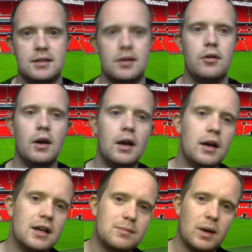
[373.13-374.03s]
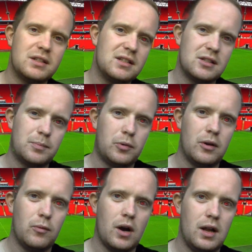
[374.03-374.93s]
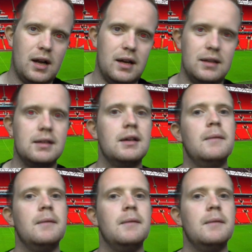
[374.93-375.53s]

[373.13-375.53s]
So, as much as it's a point well earned,